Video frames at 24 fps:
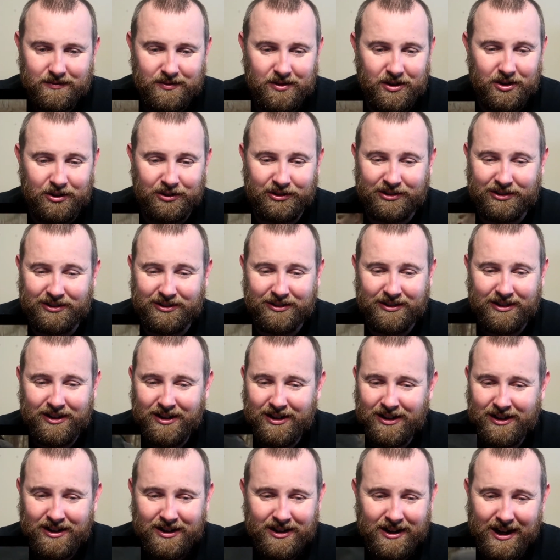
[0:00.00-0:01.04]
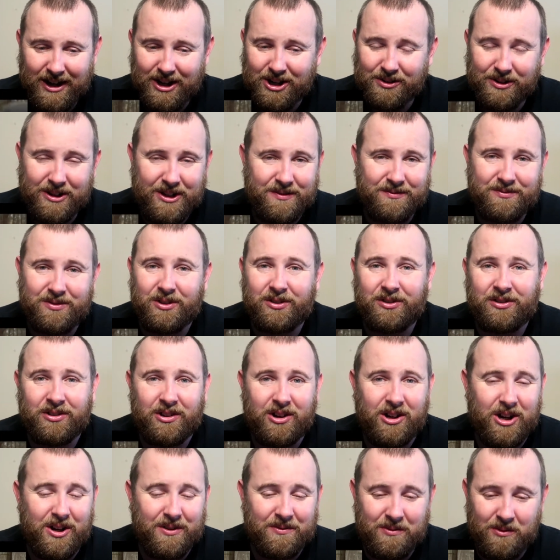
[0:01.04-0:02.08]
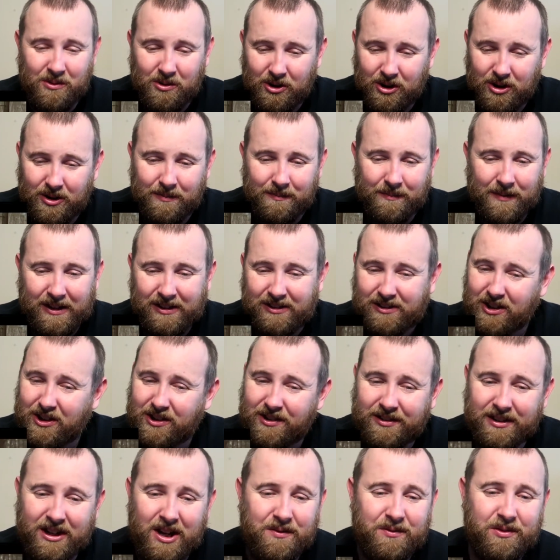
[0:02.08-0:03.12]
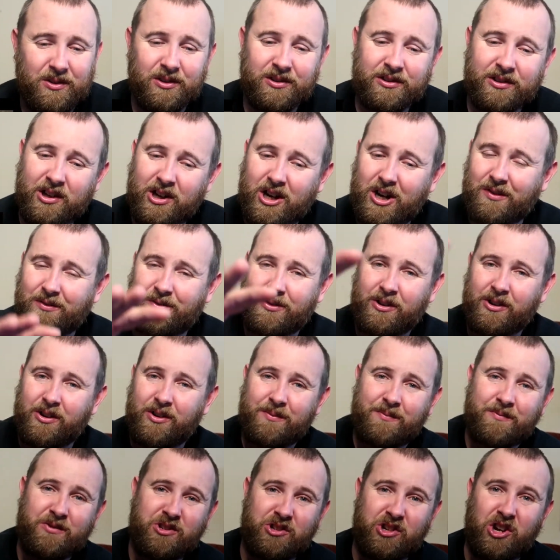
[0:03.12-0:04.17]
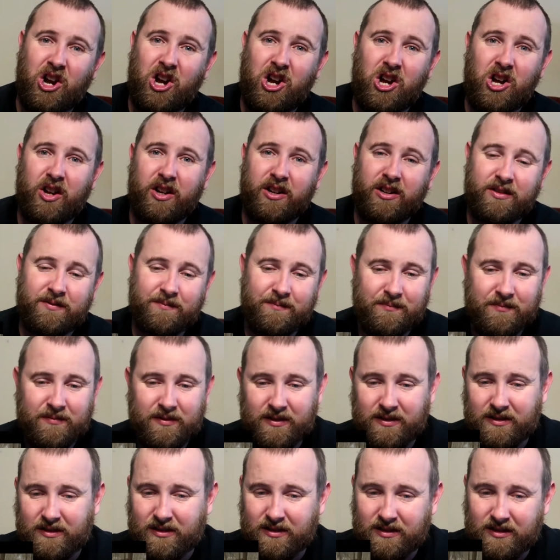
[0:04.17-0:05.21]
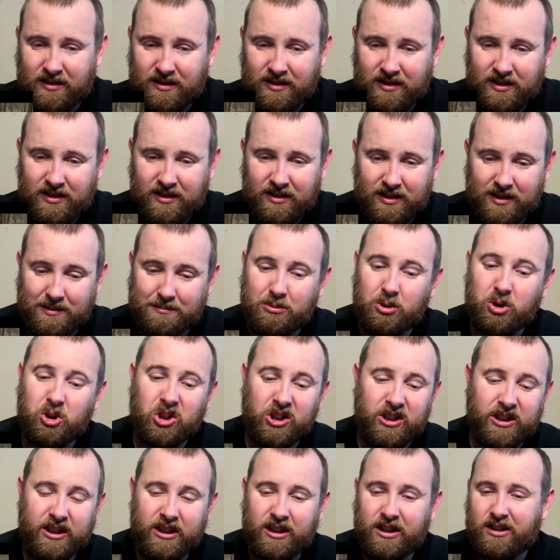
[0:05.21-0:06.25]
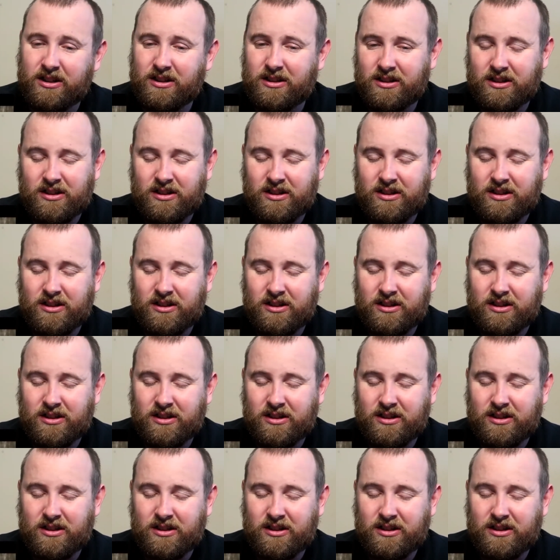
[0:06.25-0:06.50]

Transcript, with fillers: Feels, I don't even feel sorry for him. I started to say I feel sorry for Sean, the bully.